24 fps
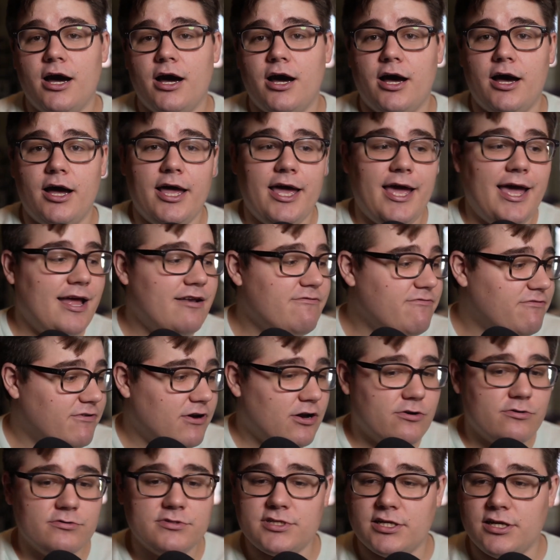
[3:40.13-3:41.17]

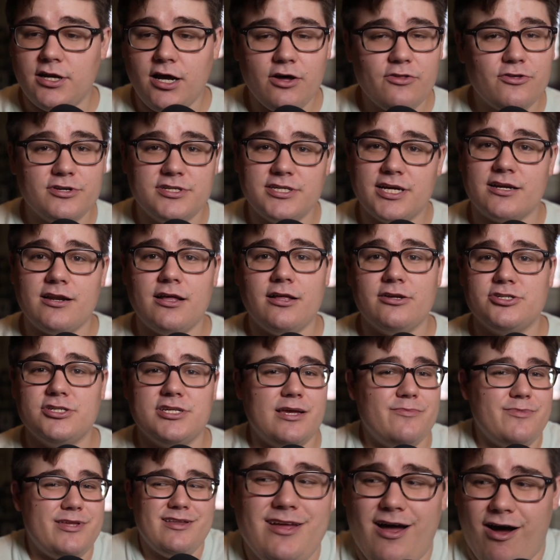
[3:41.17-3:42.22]
headphones and other technologies.
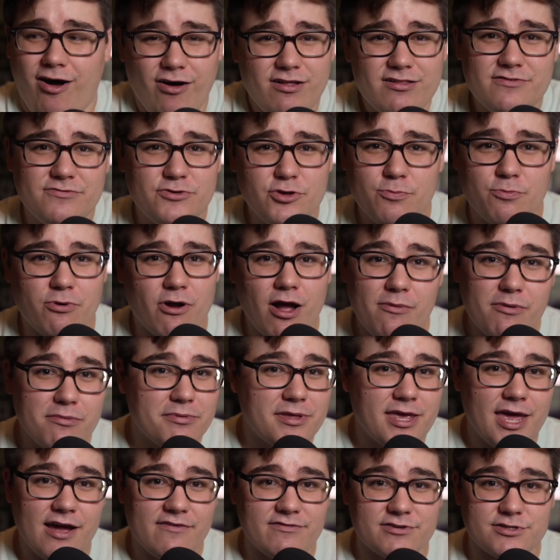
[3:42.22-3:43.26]
I mean, all of you
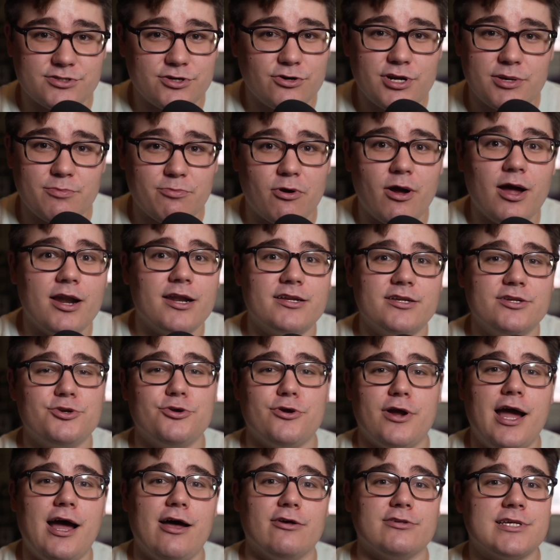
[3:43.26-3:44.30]
probably have a Sony product in your
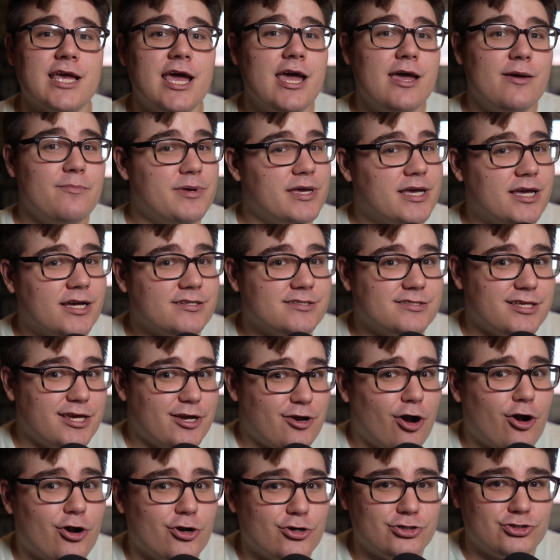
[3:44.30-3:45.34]
house because they
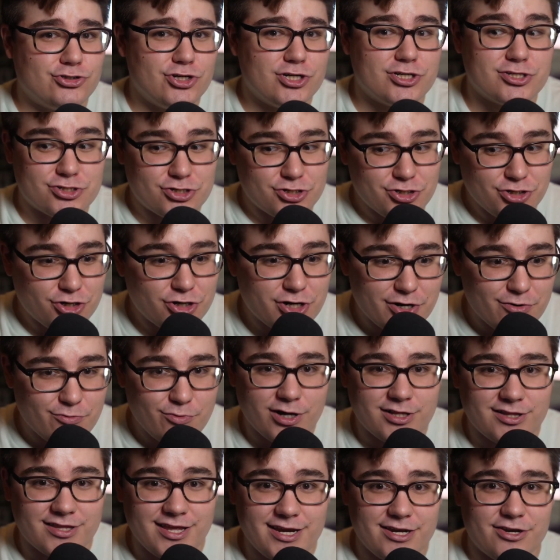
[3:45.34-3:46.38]
are just good at
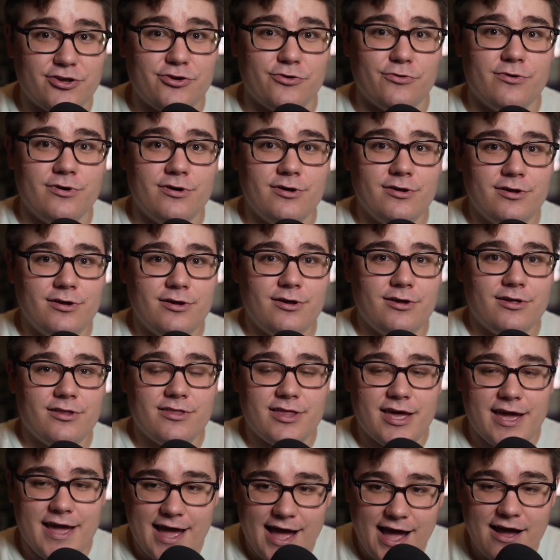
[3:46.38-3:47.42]
what they do.
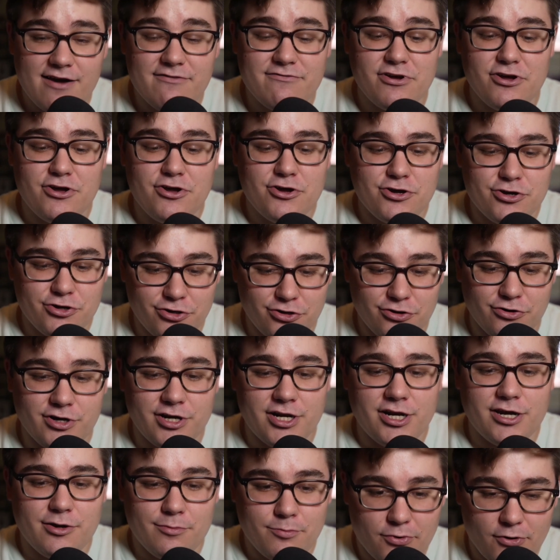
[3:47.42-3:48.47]
They have
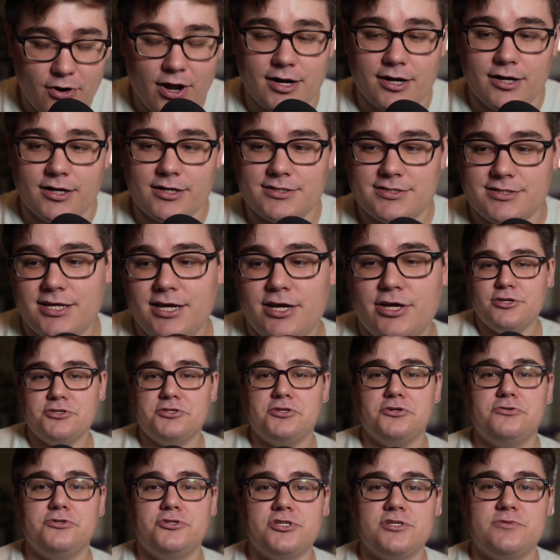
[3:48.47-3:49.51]
good products.
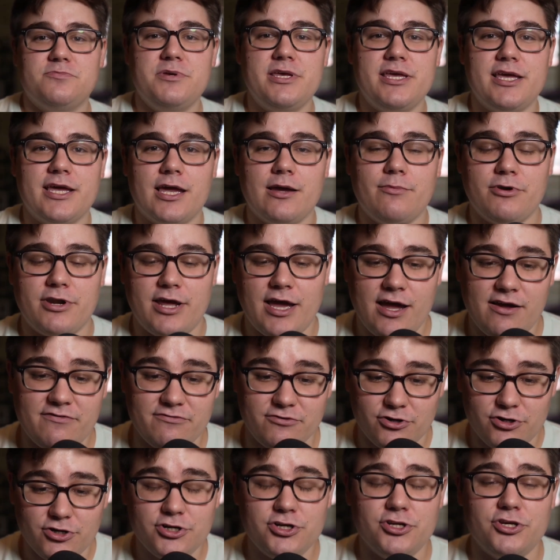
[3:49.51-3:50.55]
So just being able to
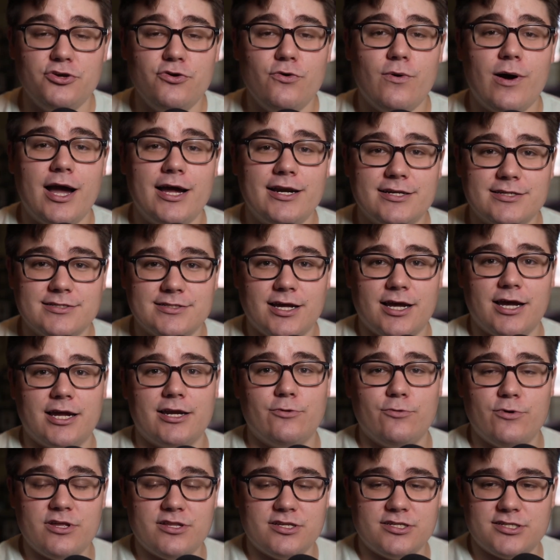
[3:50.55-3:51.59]
have good UI design
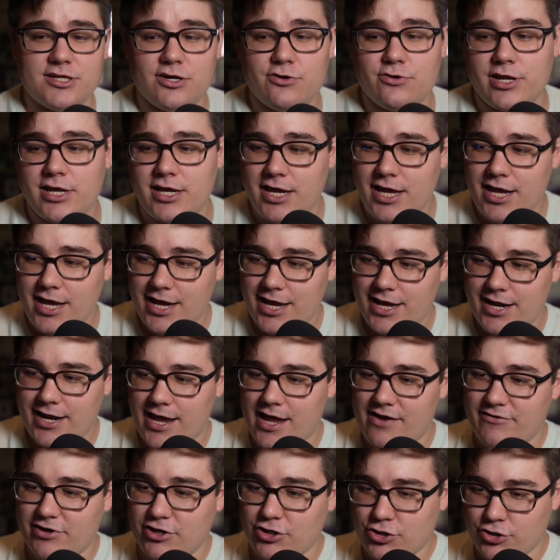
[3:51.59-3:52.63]
with Sony and
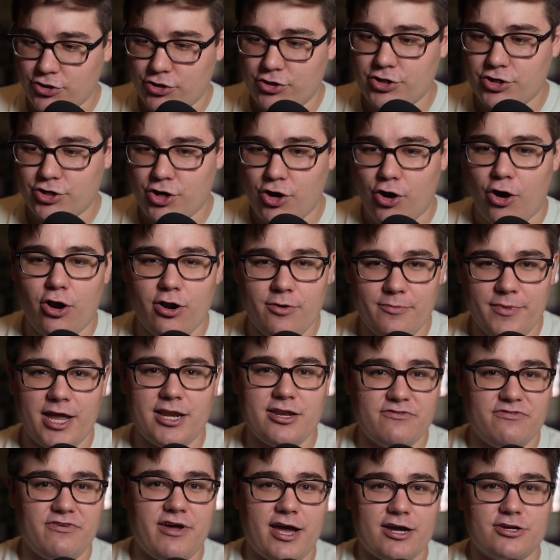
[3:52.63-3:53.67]
having good car
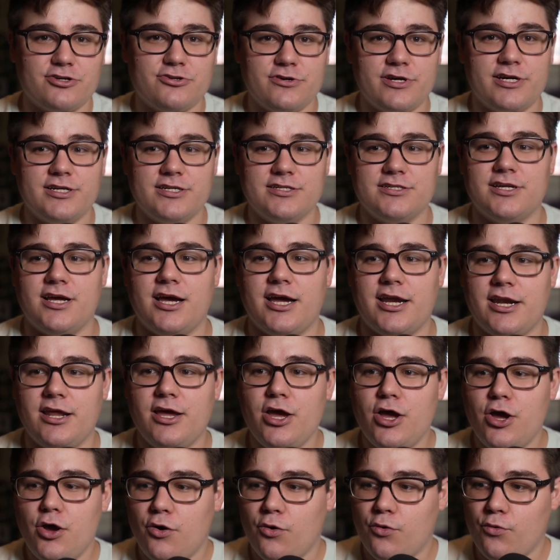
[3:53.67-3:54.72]
manufacturing design
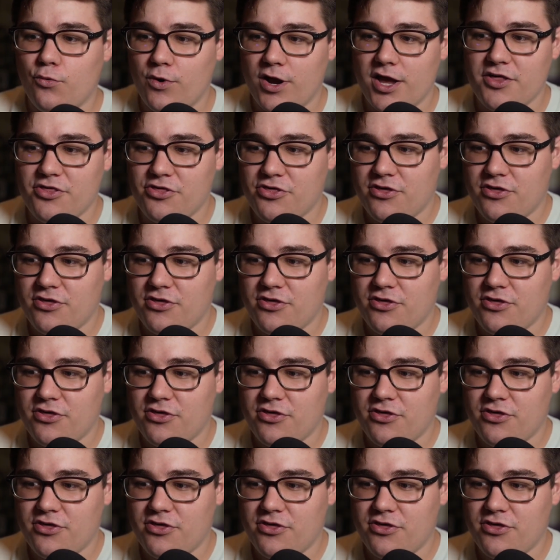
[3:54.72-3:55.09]
with